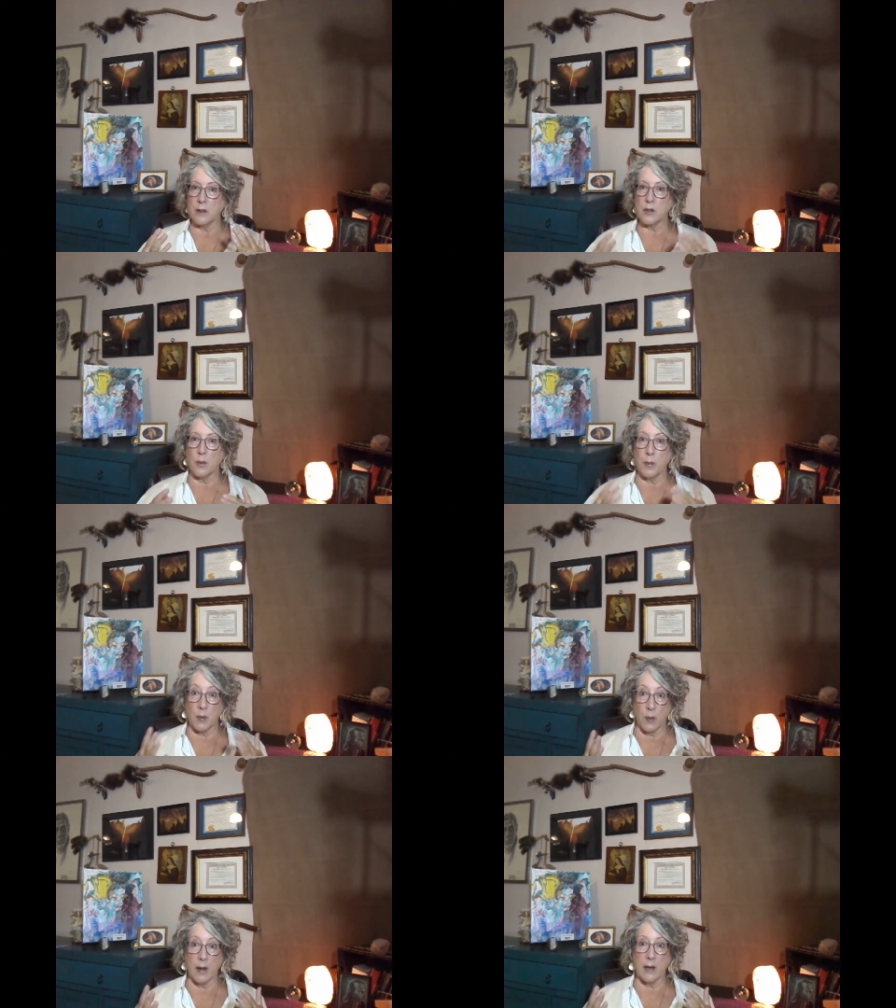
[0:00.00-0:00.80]
So
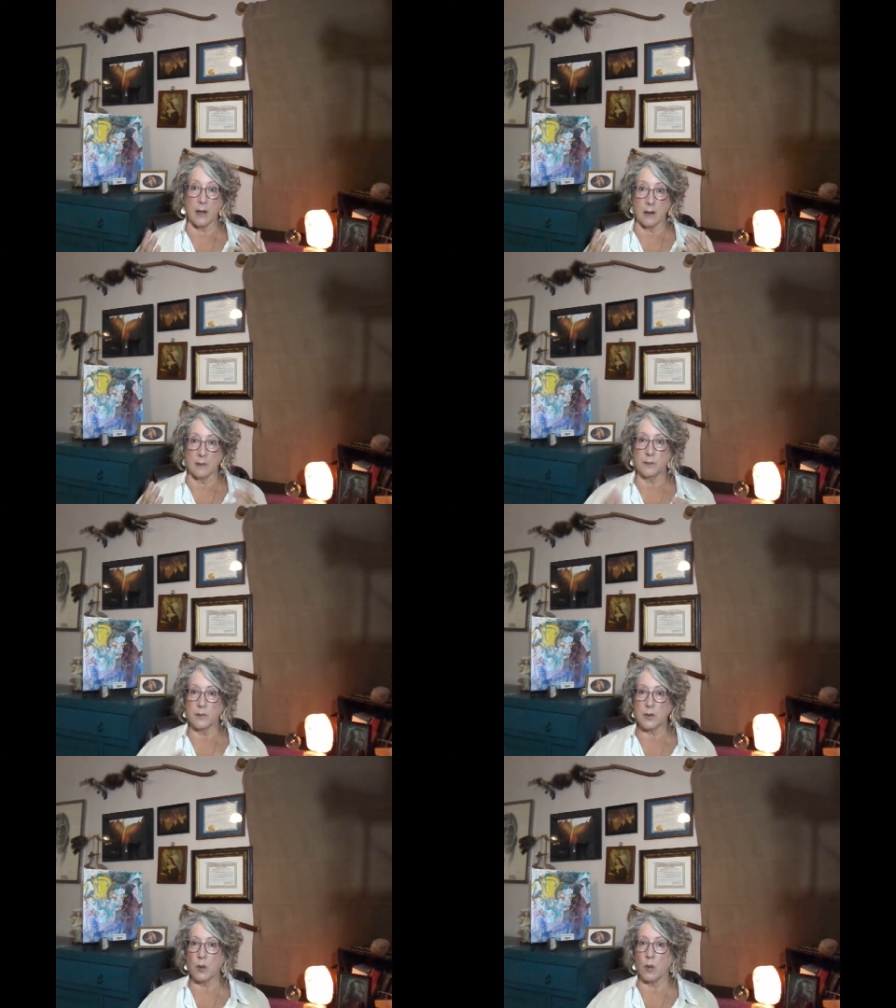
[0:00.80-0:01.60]
be ready.
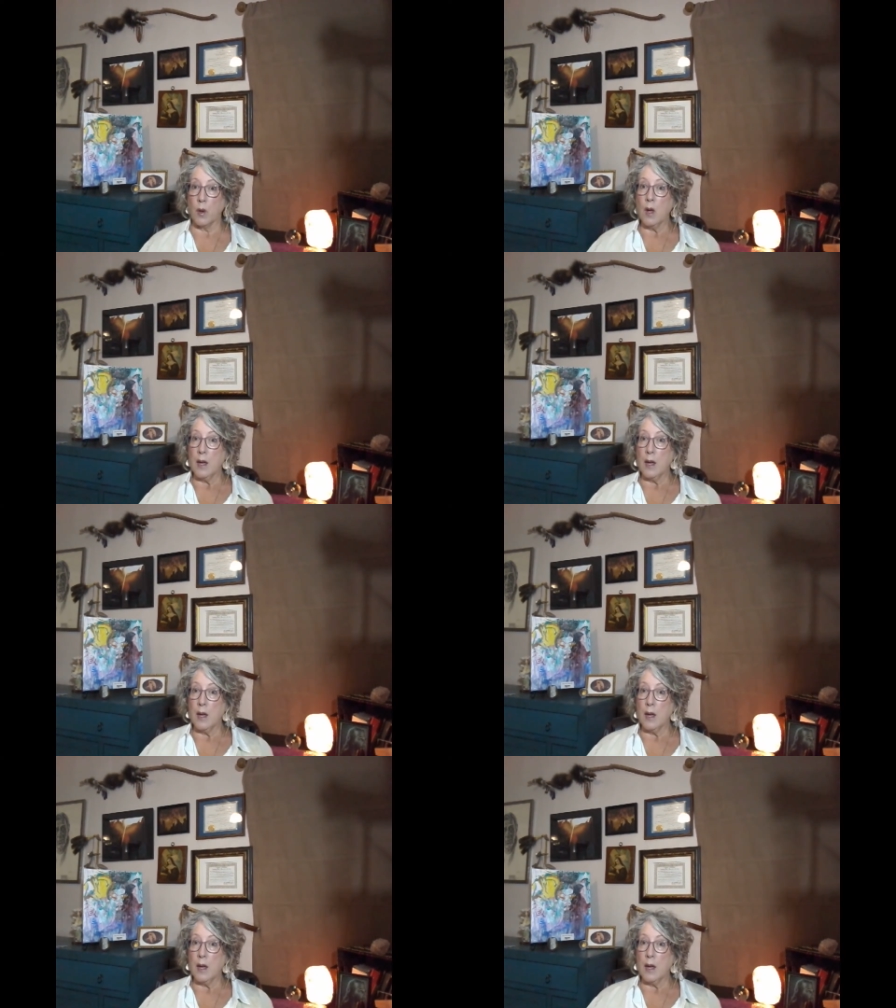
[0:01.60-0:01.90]
So